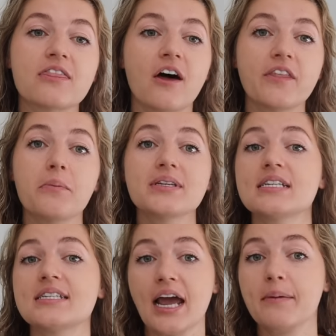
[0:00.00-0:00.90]
I thought that was
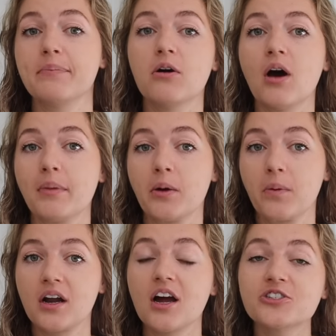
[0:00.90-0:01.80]
a typo on my
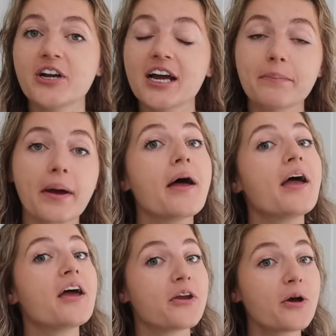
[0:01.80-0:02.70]
work contract, but
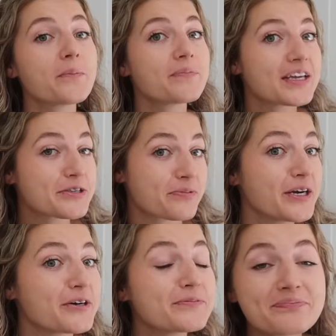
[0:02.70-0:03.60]
no, it's
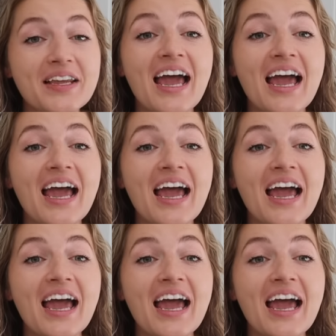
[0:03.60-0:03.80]
real.